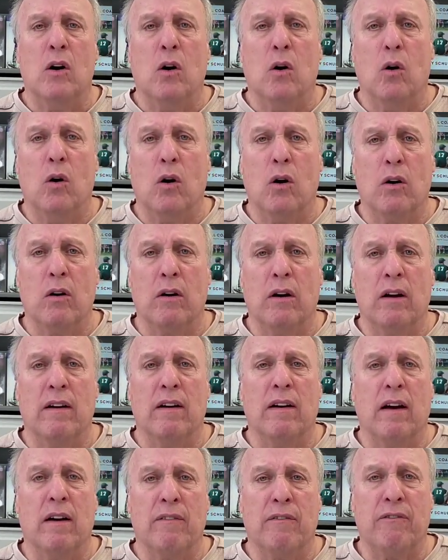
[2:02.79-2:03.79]
or
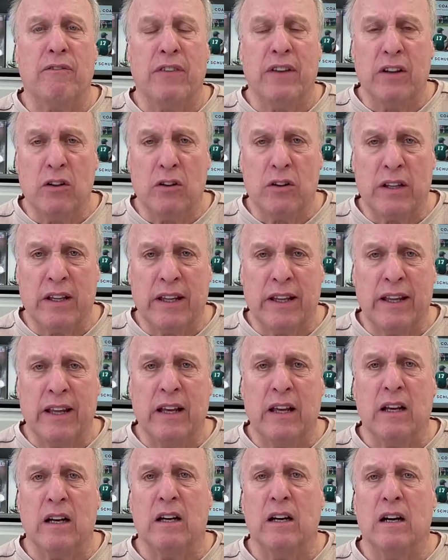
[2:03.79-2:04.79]
a
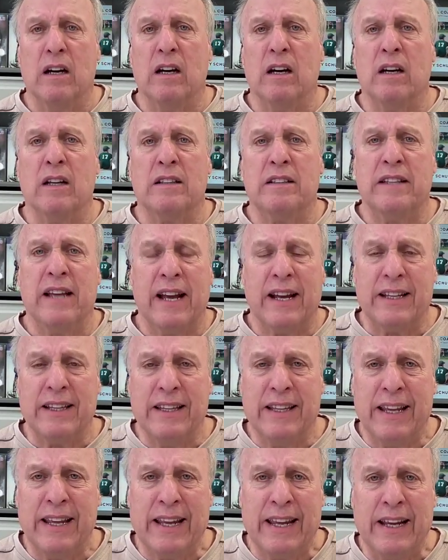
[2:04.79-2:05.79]
fielding
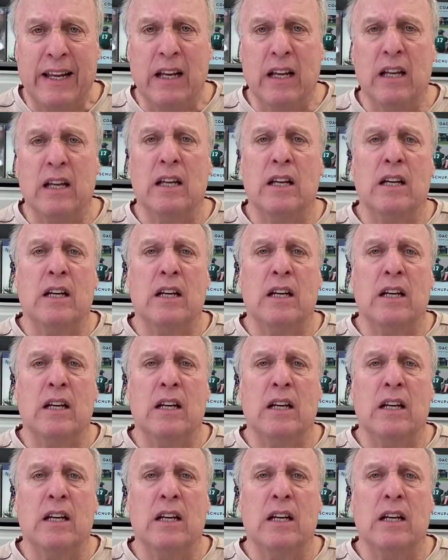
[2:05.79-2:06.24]
technique.